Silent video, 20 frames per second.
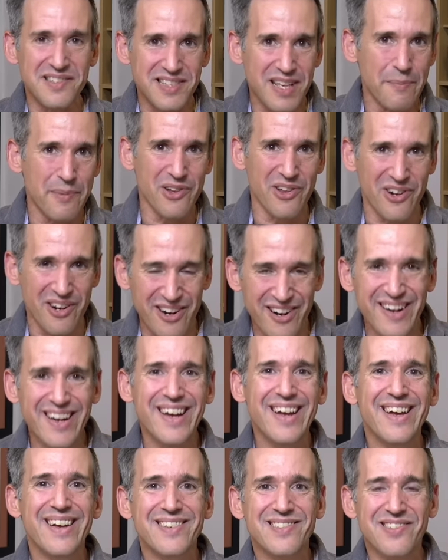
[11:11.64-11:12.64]
similar
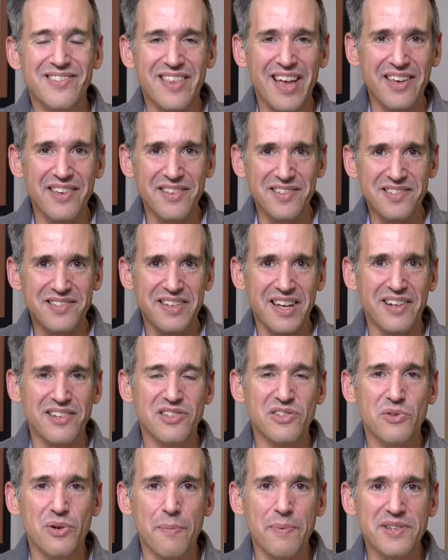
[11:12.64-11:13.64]
so that you stick
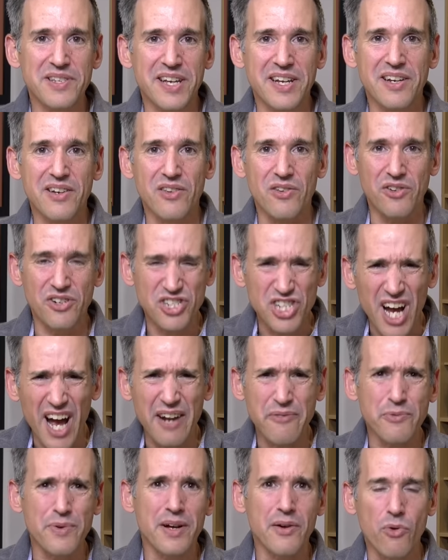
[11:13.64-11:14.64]
to a particular
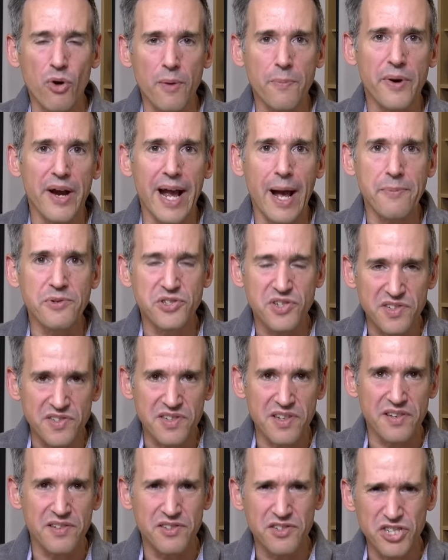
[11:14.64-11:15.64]
genre or perhaps
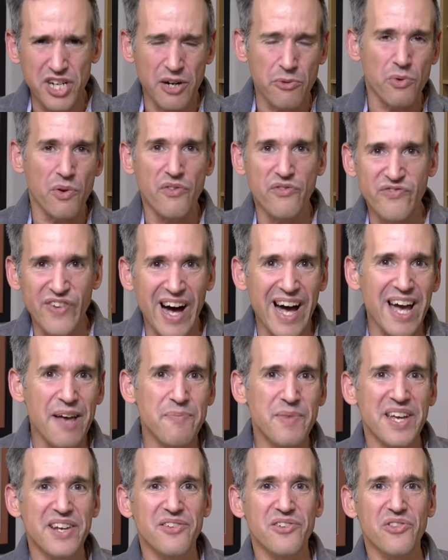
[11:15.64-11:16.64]
just a general
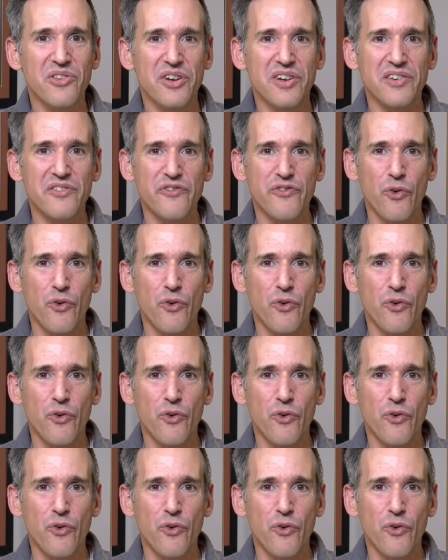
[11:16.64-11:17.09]
vibe that you're looking